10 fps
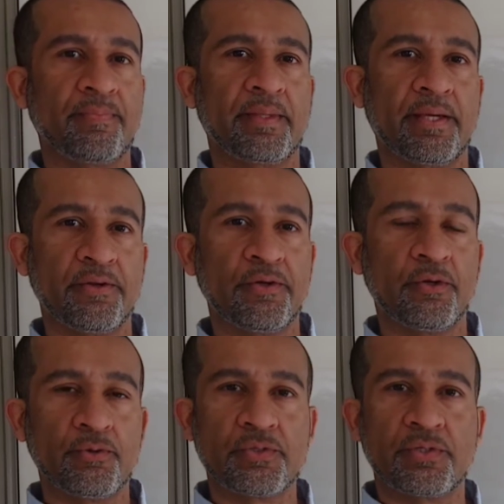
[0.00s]

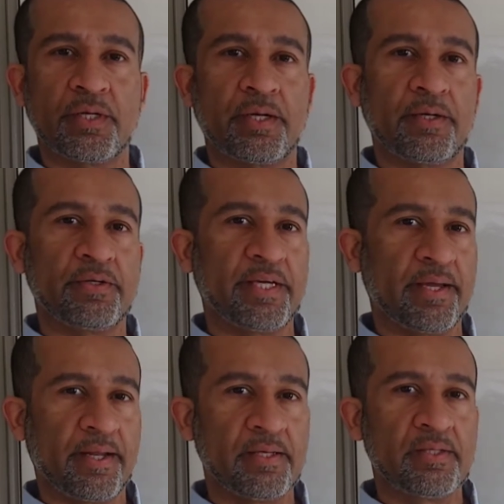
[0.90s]
introduced
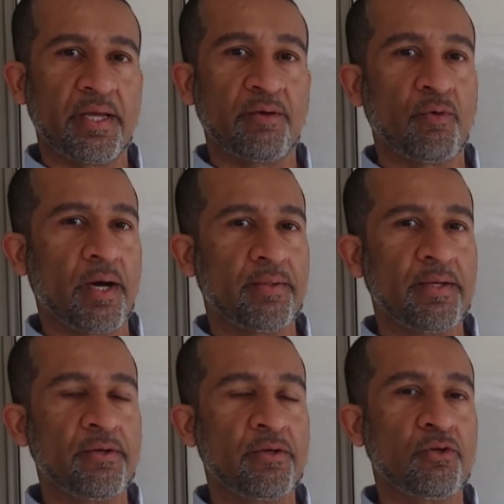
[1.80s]
TNAs, and why they
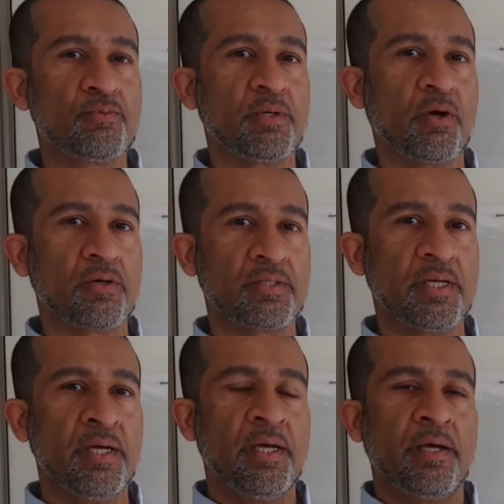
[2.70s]
introduced, because
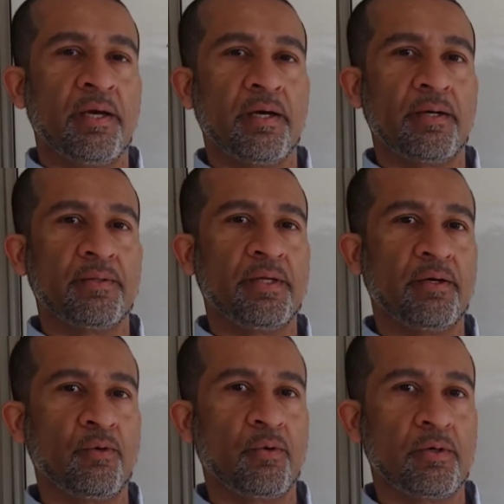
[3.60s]
there
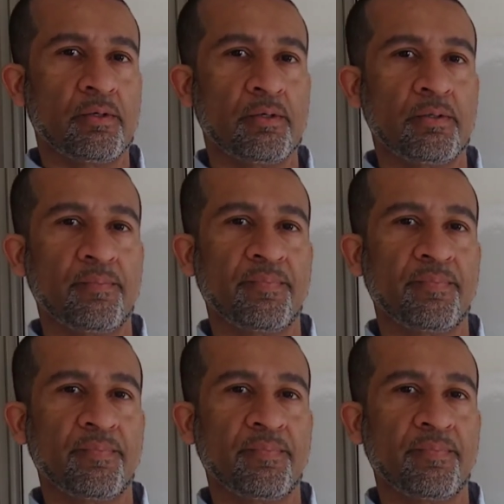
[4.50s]
was